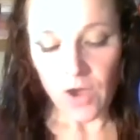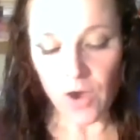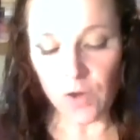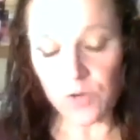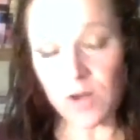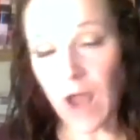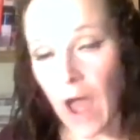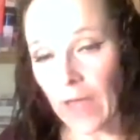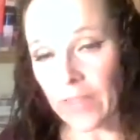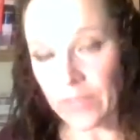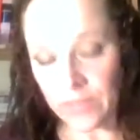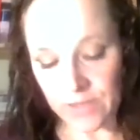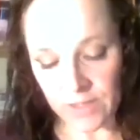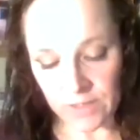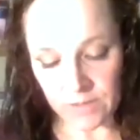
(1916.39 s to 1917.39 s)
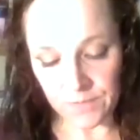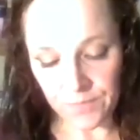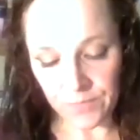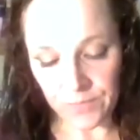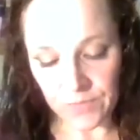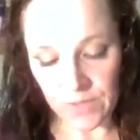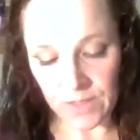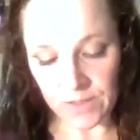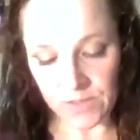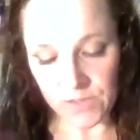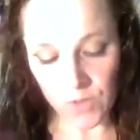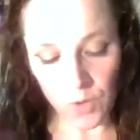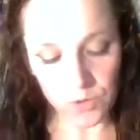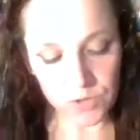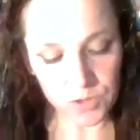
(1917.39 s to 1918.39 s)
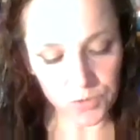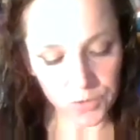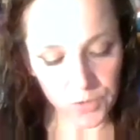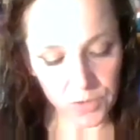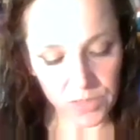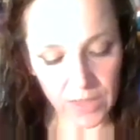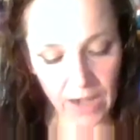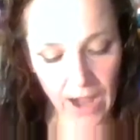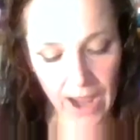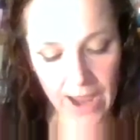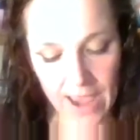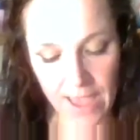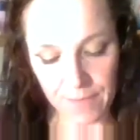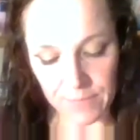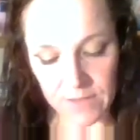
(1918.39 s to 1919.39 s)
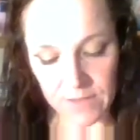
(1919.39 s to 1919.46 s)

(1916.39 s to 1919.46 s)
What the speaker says: own not the sole truth, that I am